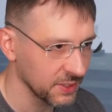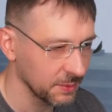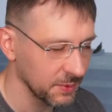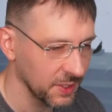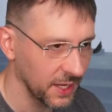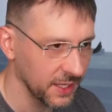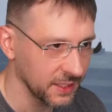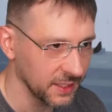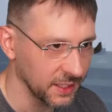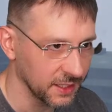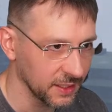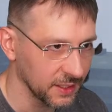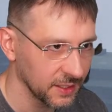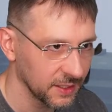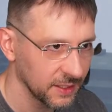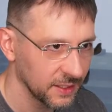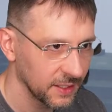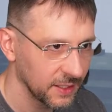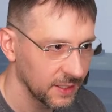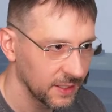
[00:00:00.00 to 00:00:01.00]
some lightning.
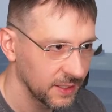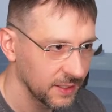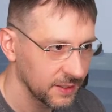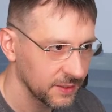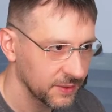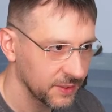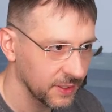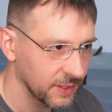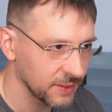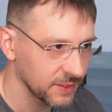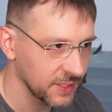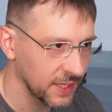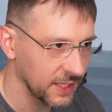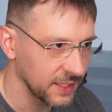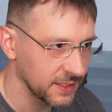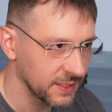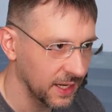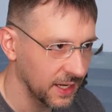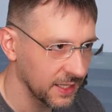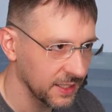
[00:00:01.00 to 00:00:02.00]
There's
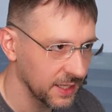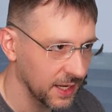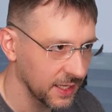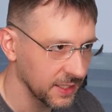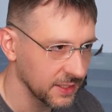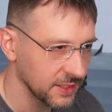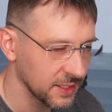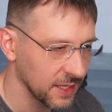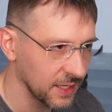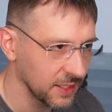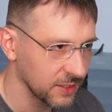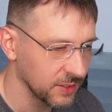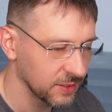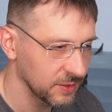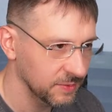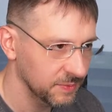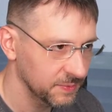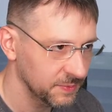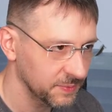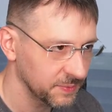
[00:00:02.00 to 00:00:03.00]
a day and night
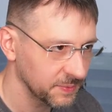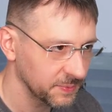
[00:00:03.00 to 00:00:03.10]
cycle,